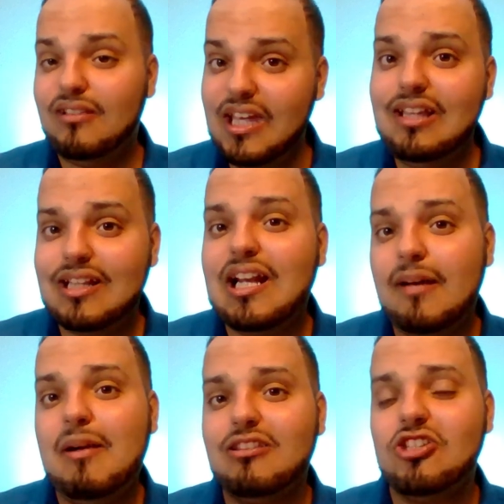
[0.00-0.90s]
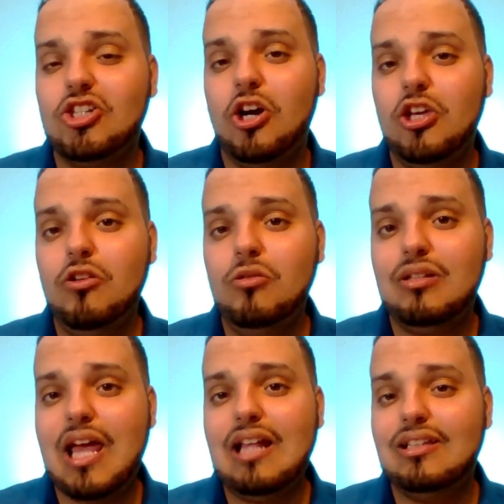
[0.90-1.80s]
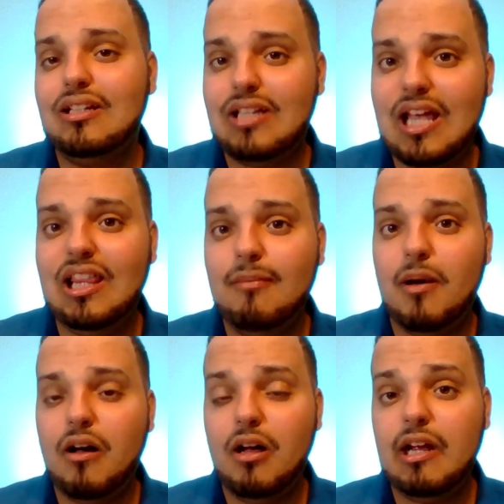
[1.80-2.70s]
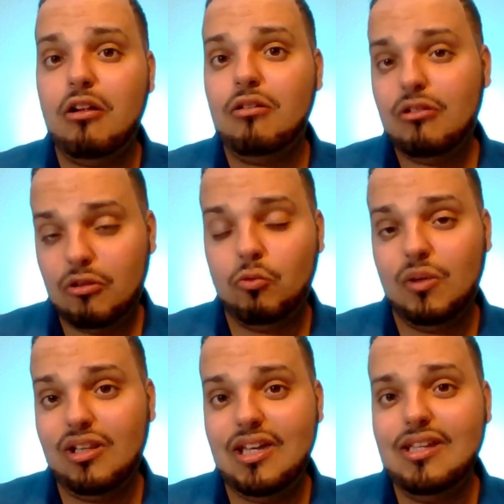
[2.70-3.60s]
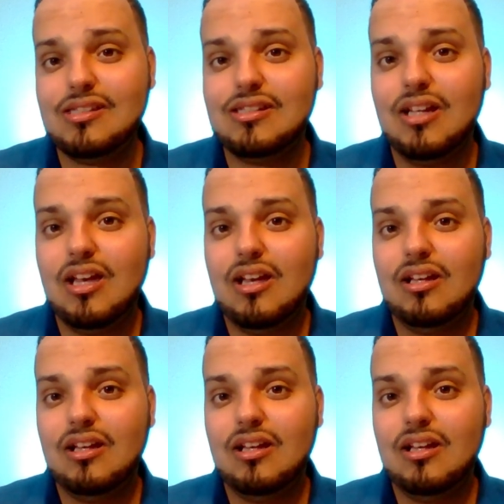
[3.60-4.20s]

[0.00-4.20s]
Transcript: leak that I'm about to show you, that the Daily Mail released,